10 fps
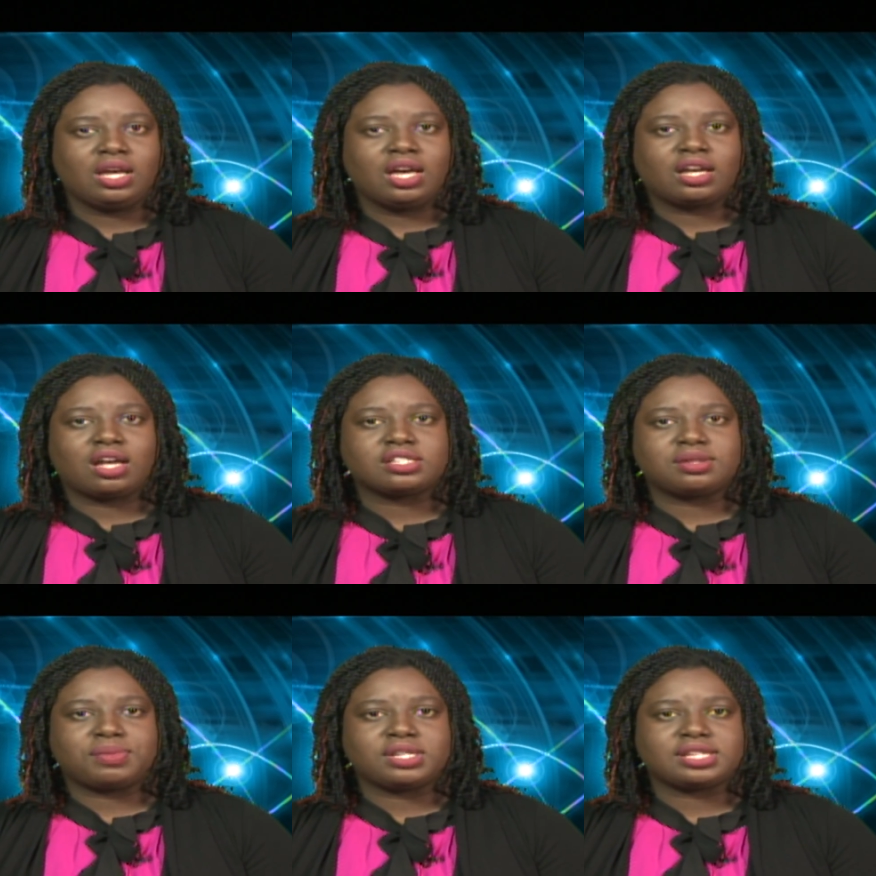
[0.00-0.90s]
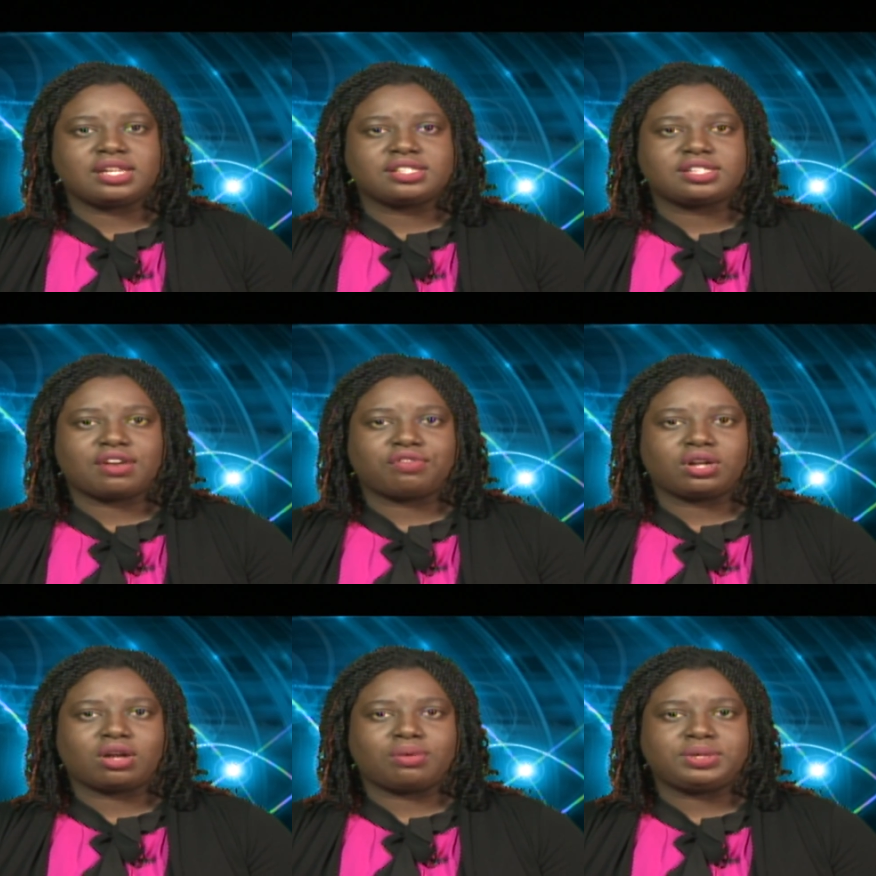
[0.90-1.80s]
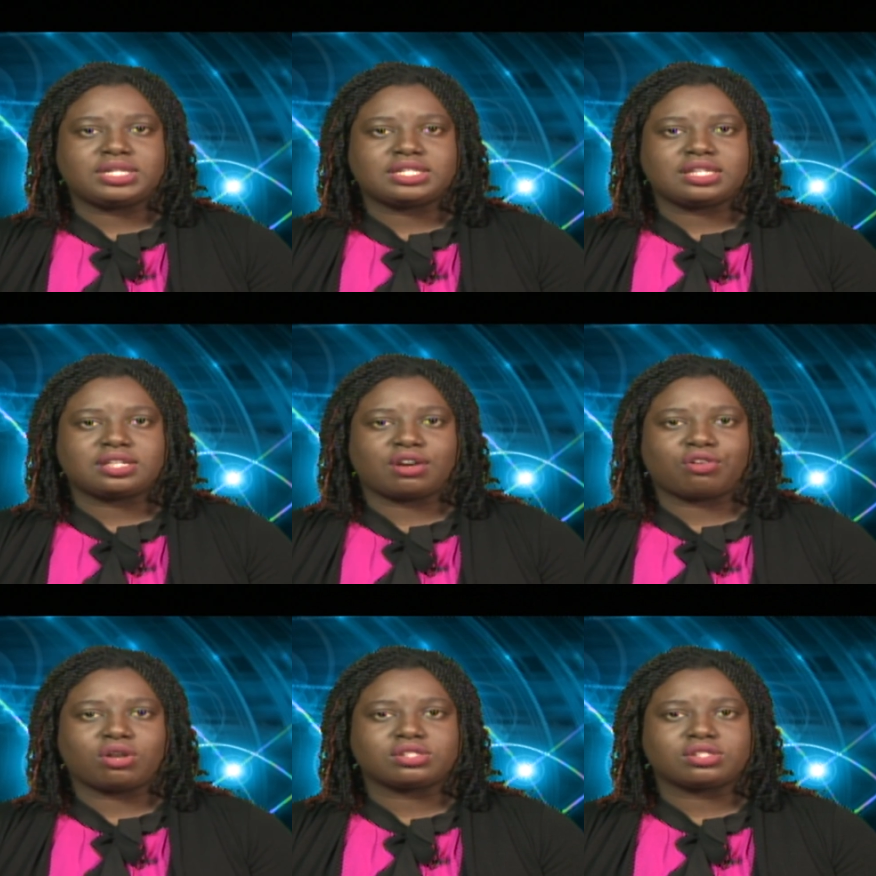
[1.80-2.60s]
Customers in several communities across the